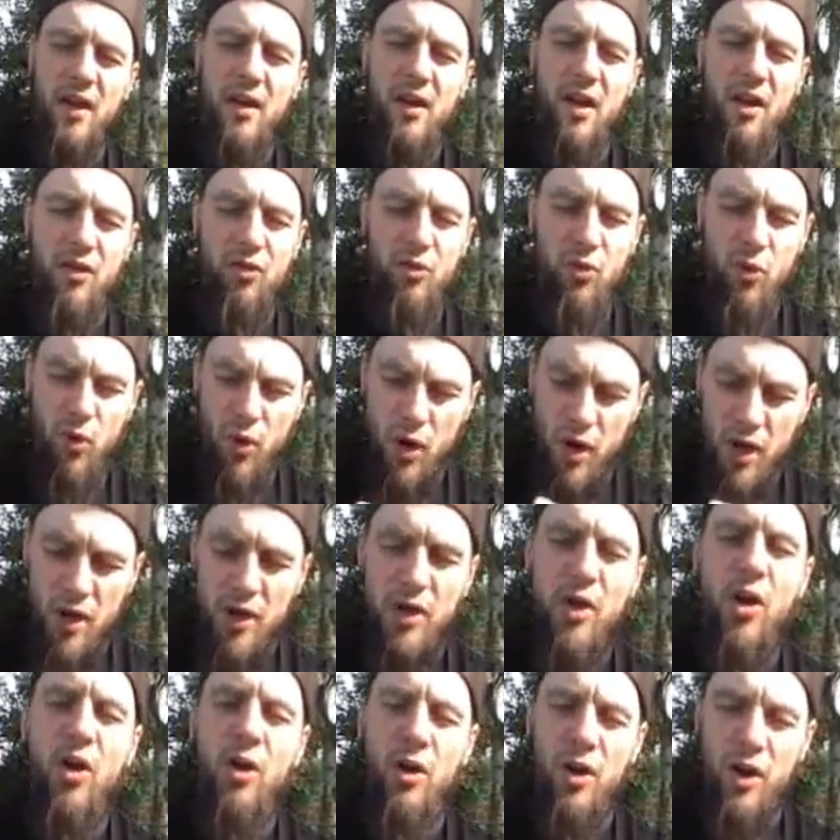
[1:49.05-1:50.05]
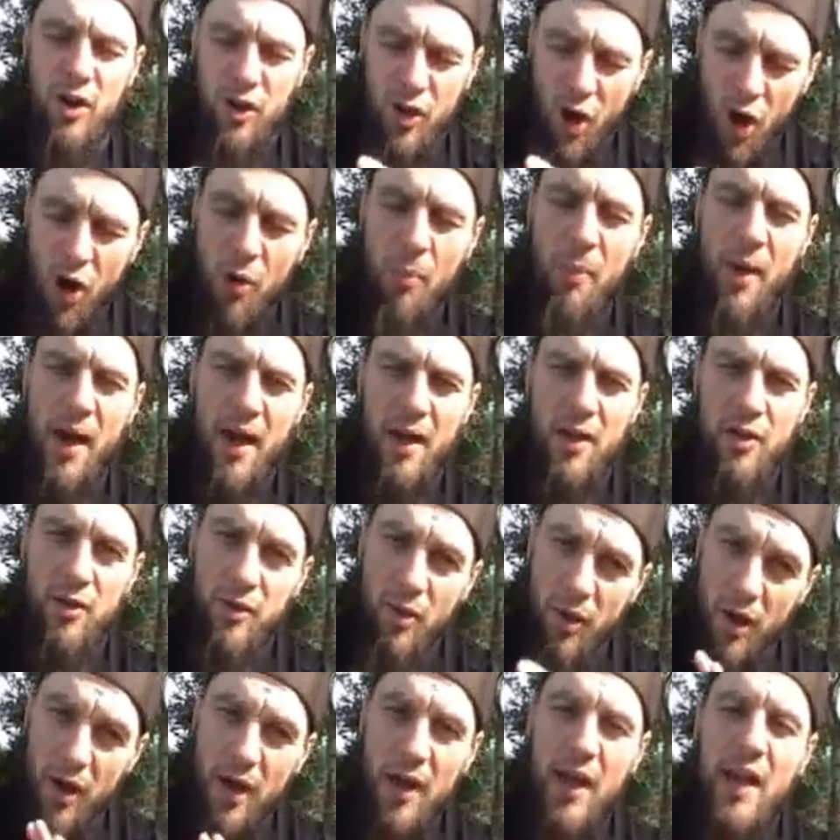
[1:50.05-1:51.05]
in Glasgow, young
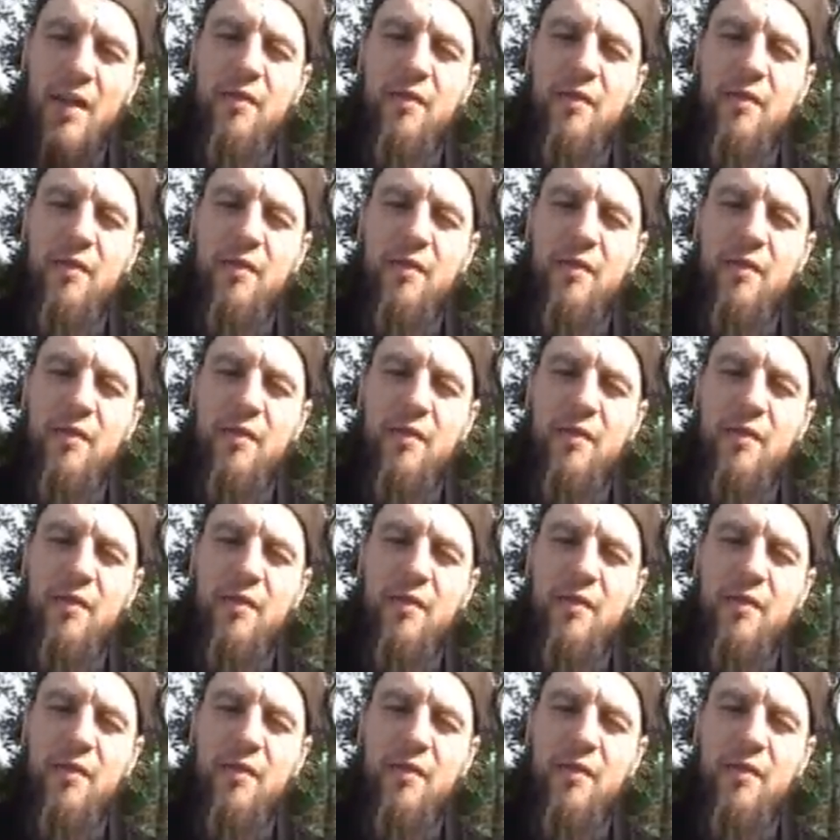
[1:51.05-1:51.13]
men,